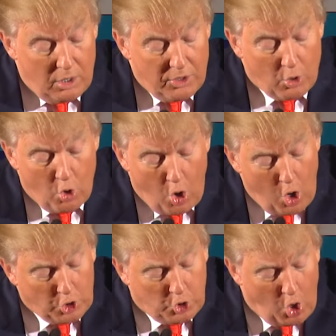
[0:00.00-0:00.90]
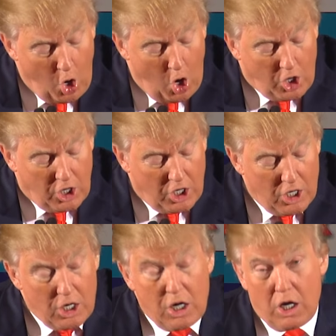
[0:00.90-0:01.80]
They're all talk
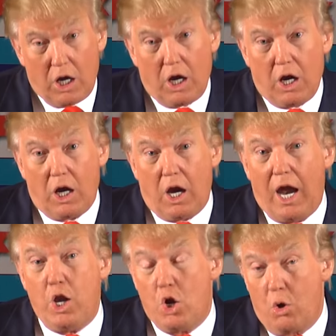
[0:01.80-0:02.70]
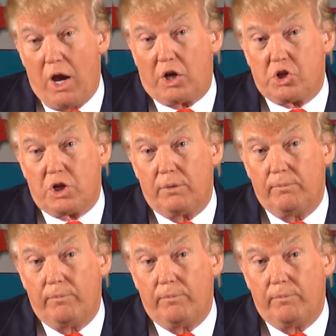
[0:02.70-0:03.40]
and no action.